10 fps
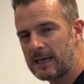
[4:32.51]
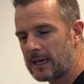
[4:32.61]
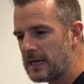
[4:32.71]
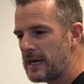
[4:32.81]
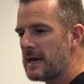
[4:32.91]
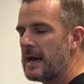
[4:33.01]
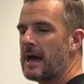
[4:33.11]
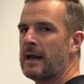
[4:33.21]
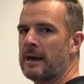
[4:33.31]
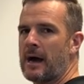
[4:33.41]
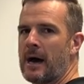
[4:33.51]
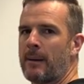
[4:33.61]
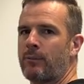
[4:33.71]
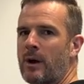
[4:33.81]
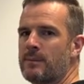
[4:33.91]
there in an
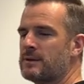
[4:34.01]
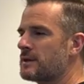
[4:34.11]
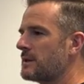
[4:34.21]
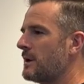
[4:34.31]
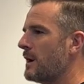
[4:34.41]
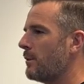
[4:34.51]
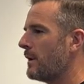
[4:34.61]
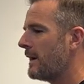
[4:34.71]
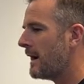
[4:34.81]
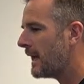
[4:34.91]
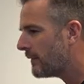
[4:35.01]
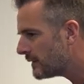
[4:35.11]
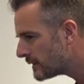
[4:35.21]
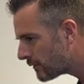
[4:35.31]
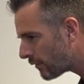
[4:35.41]
upright position without
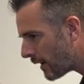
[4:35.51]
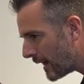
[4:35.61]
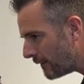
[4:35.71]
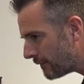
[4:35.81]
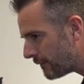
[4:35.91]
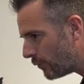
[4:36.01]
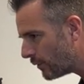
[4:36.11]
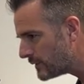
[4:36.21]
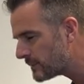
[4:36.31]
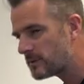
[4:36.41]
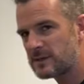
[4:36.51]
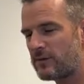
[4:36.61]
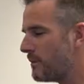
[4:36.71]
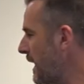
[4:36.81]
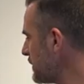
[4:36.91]
having to crane forward. So because
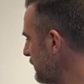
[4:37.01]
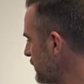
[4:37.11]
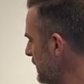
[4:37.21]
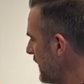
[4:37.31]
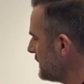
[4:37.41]
if you imagine if she